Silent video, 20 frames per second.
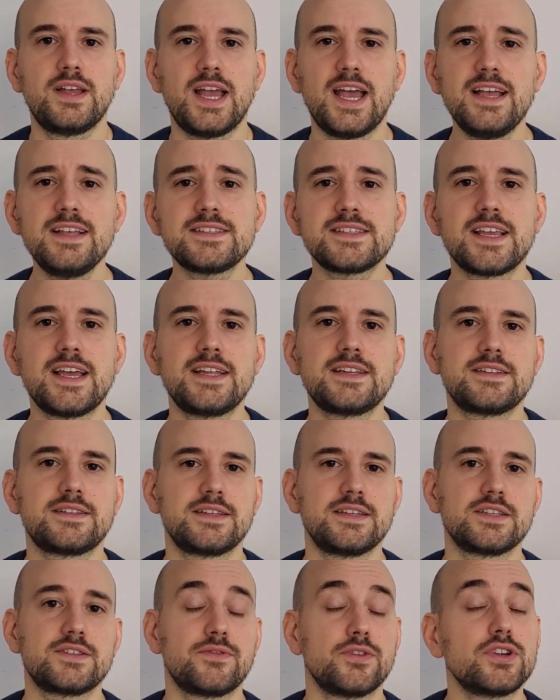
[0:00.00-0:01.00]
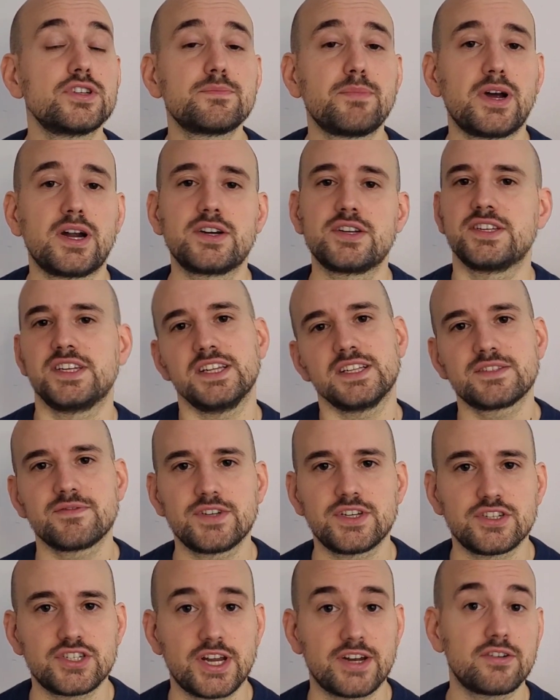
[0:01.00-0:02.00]
As said, this first part deals
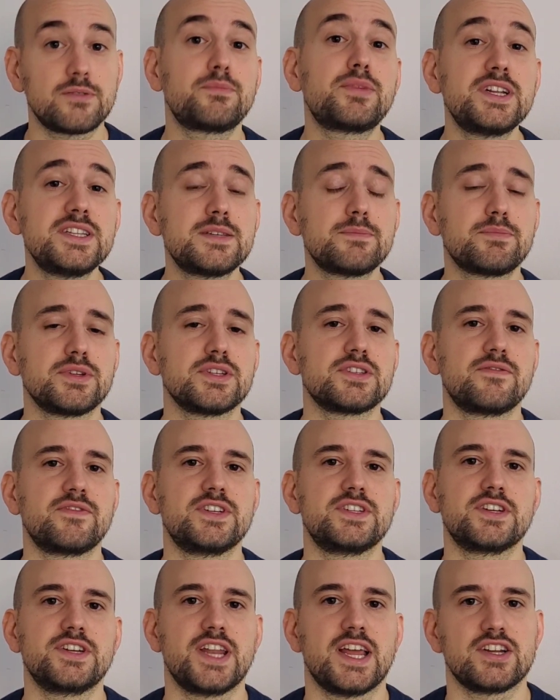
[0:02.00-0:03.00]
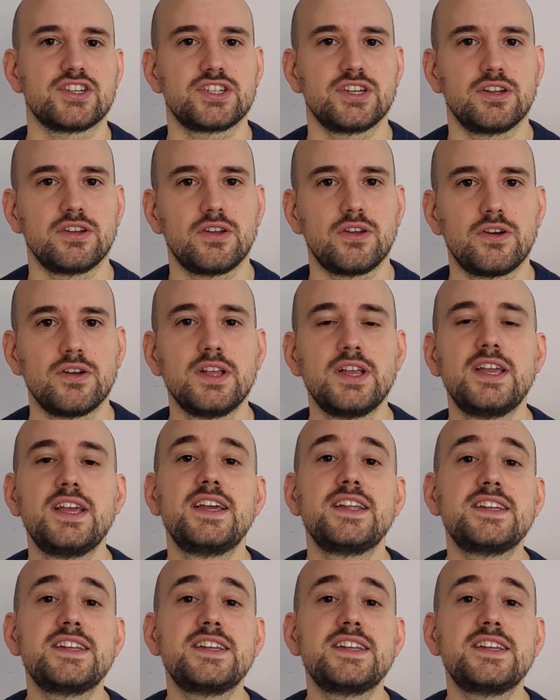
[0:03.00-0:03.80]
with the general principles of international law.